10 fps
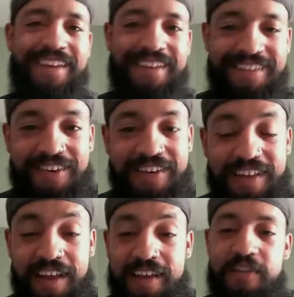Turkey
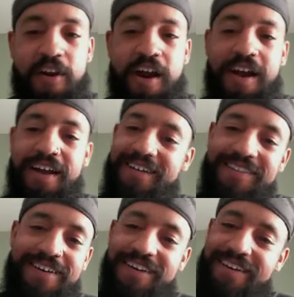legs, and they're not
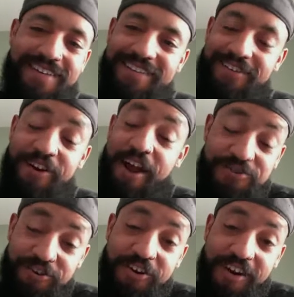
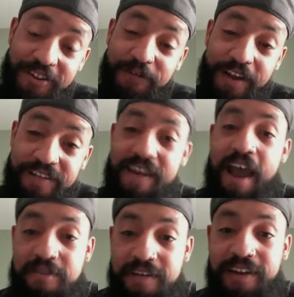just good; they're
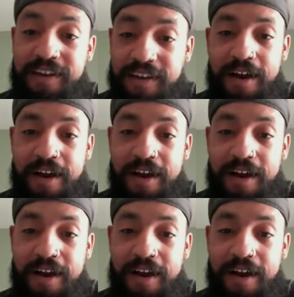fantastic.